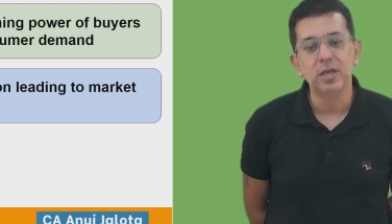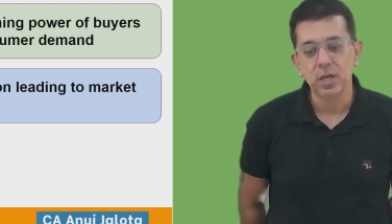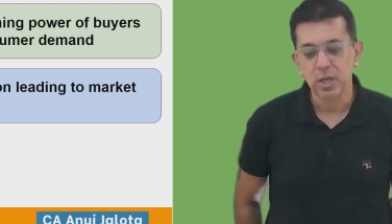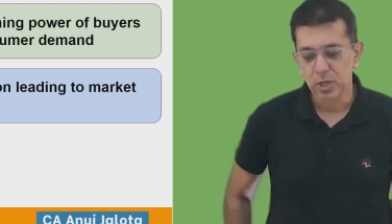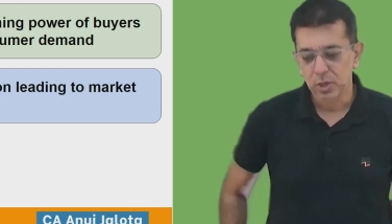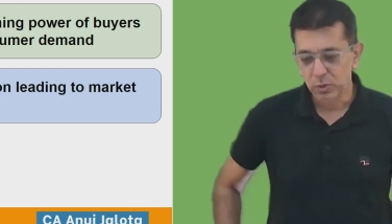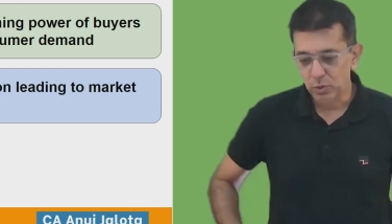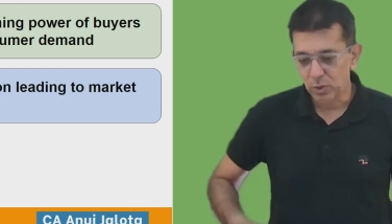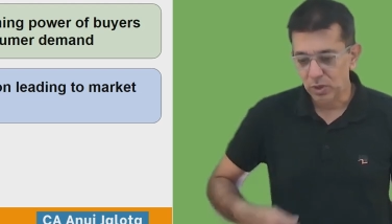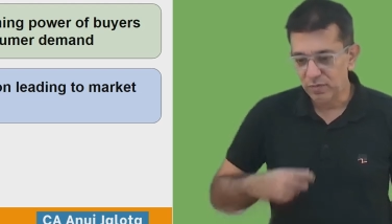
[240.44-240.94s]

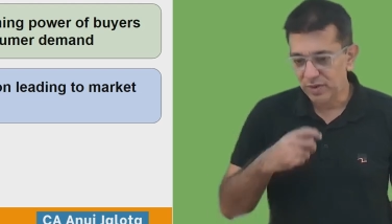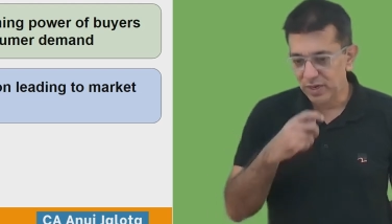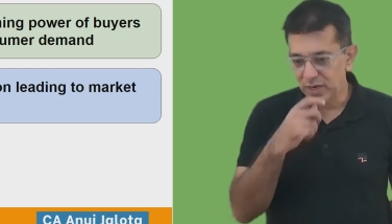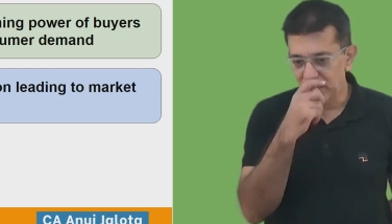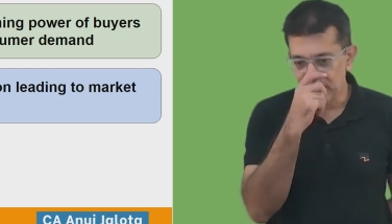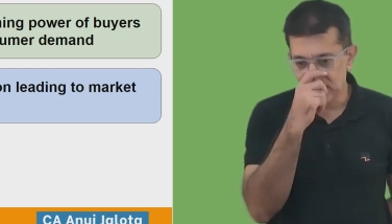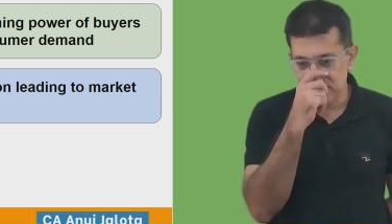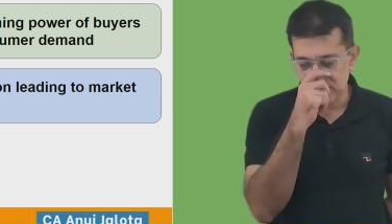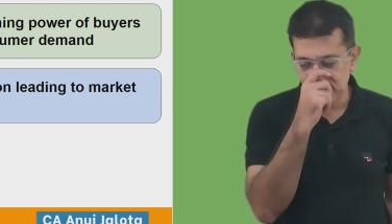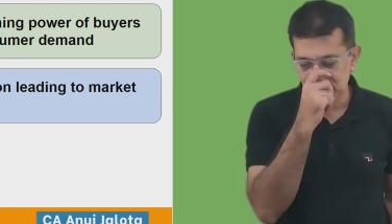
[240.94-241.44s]
You all will
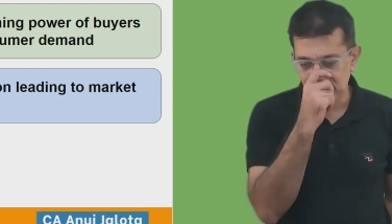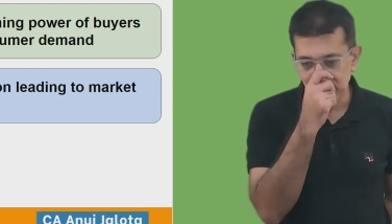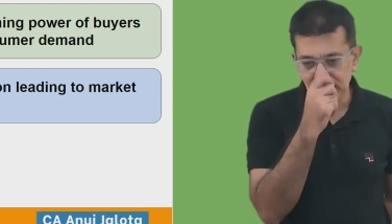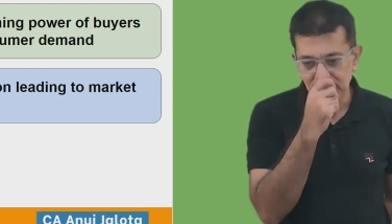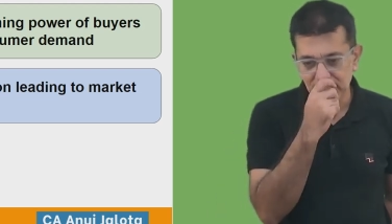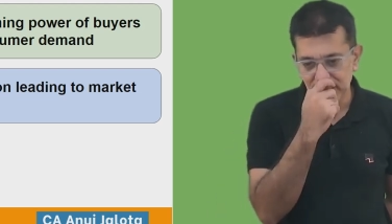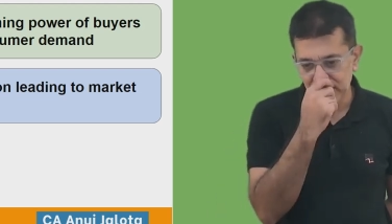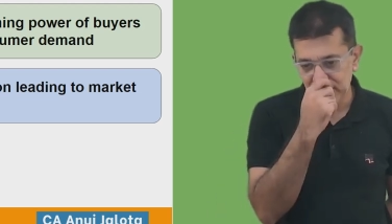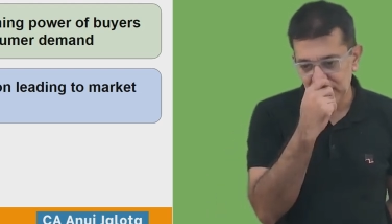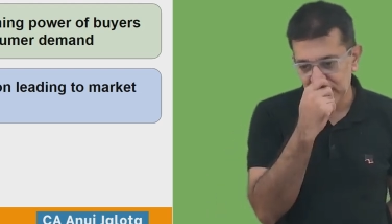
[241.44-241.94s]

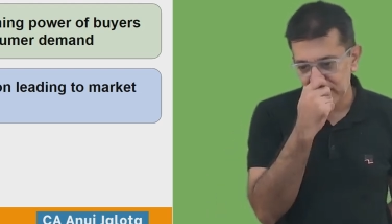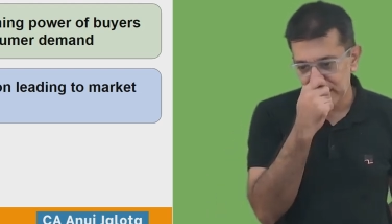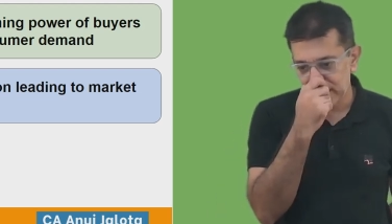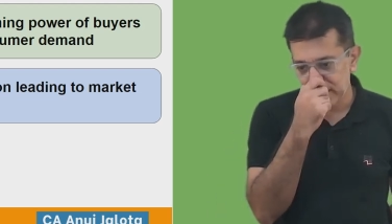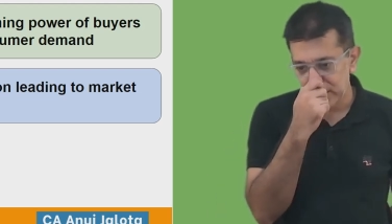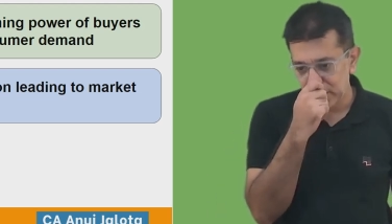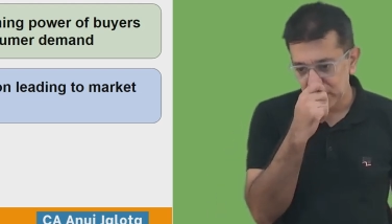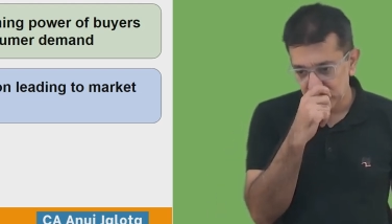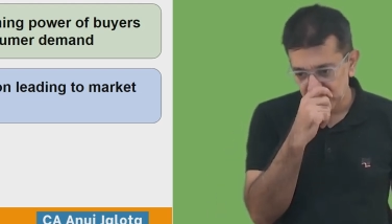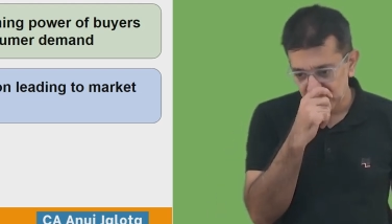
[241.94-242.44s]
understand that,
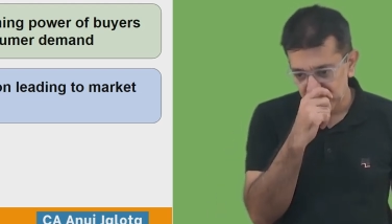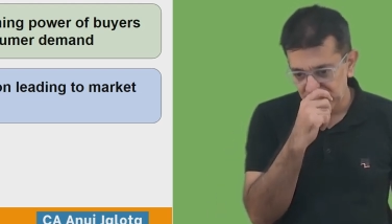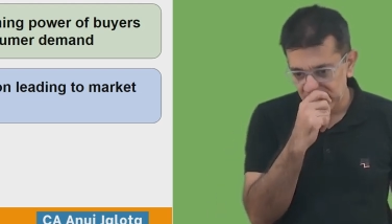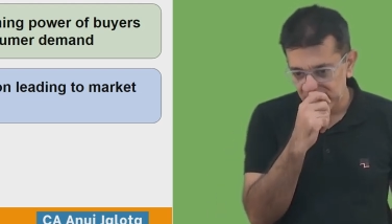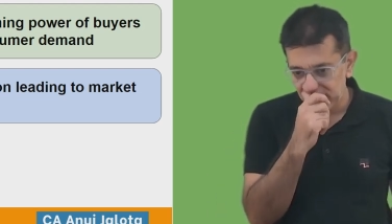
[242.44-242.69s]
like, you know,